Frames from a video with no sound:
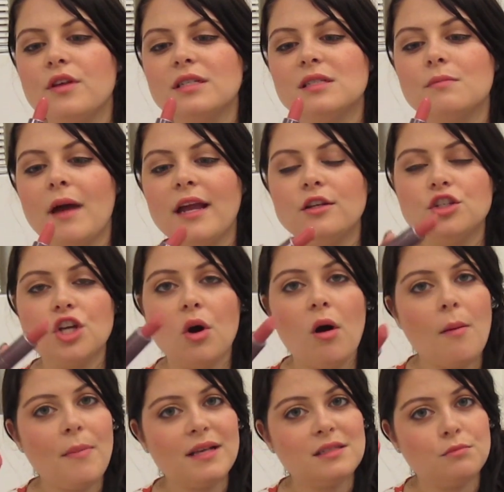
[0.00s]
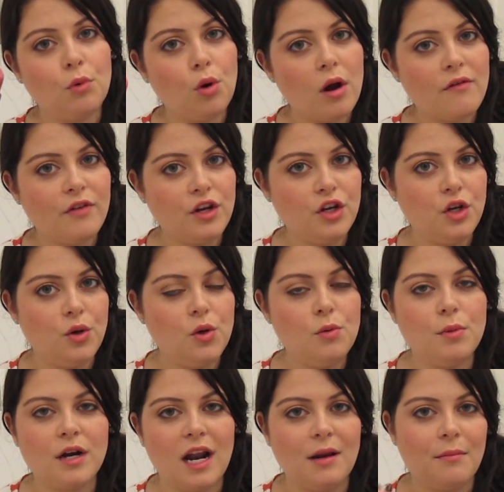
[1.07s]
this might show up as more of a nude,
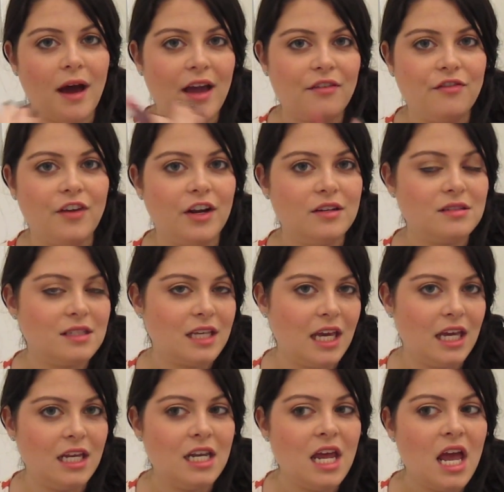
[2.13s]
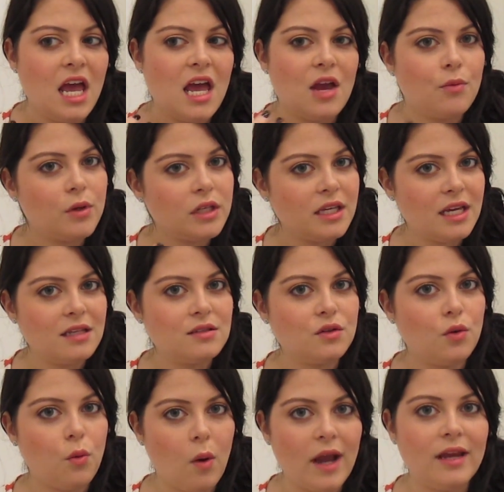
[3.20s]
but on my fair skin it really is
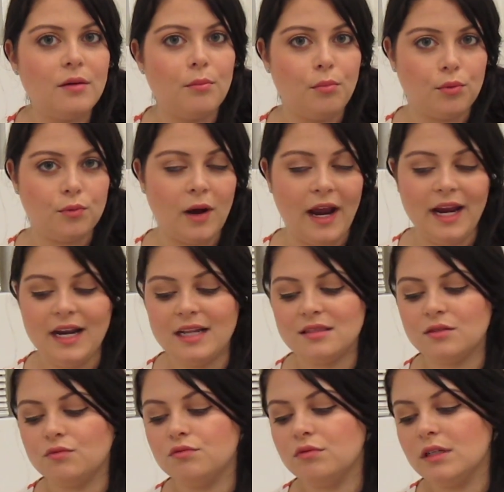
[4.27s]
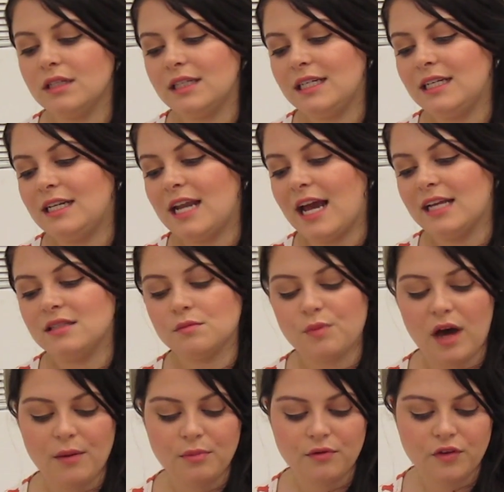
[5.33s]
quite bright. It's a really nice
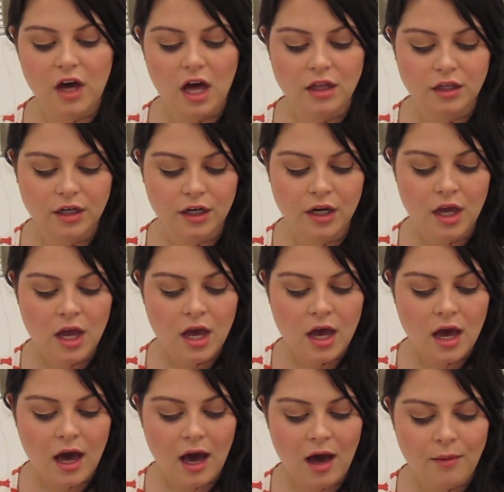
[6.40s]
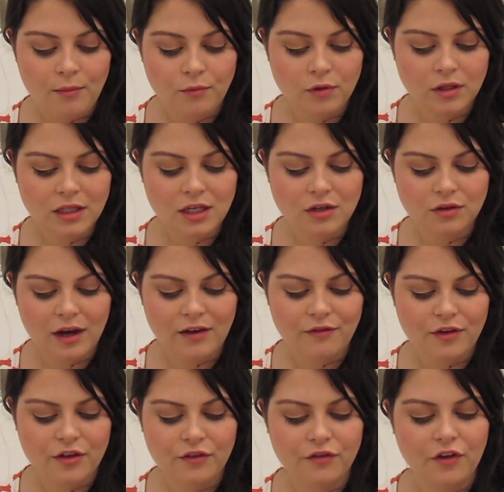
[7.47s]
pop of color, really great
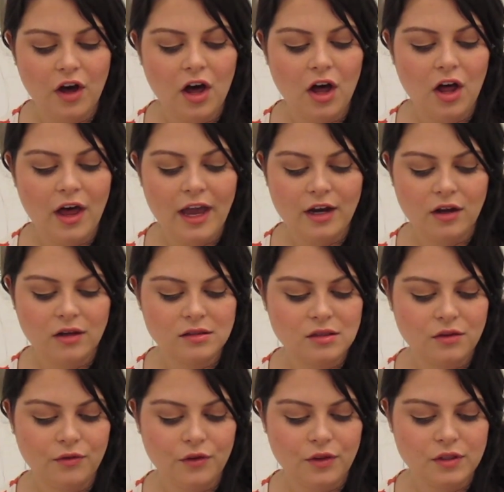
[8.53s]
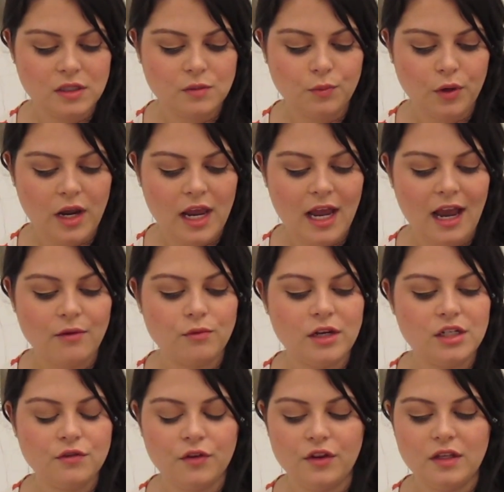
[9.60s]
for the fall and also for the spring. I
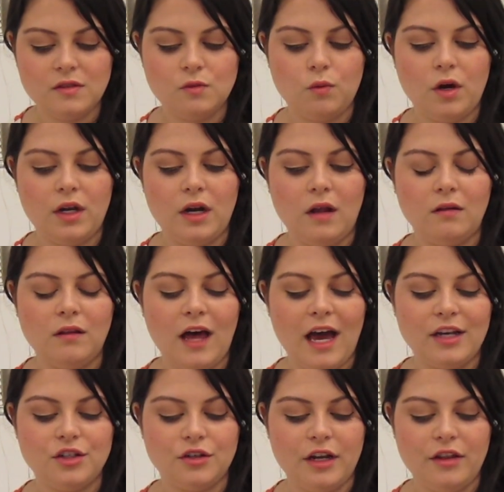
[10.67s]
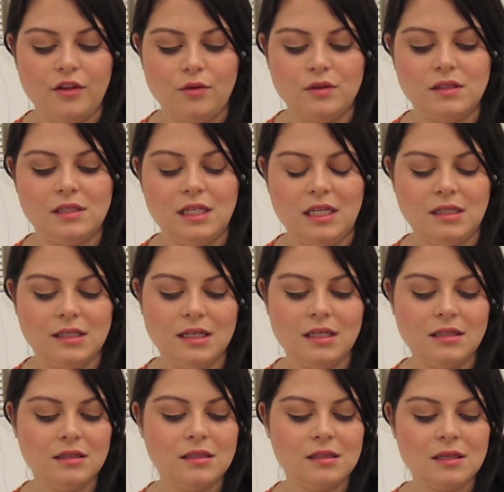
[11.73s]
reach for this one a lot during those
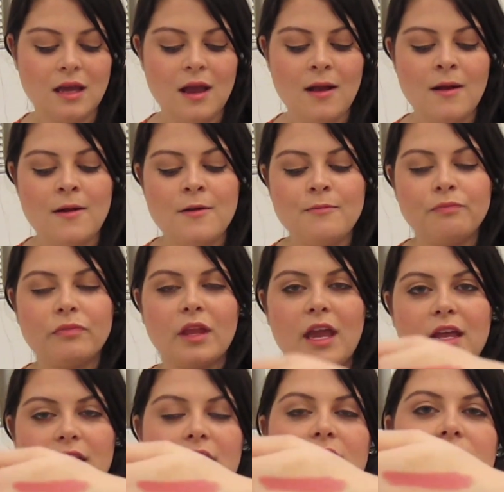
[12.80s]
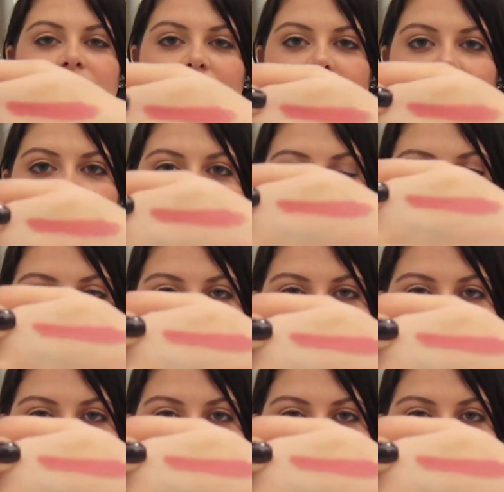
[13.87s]
seasons. And this here is a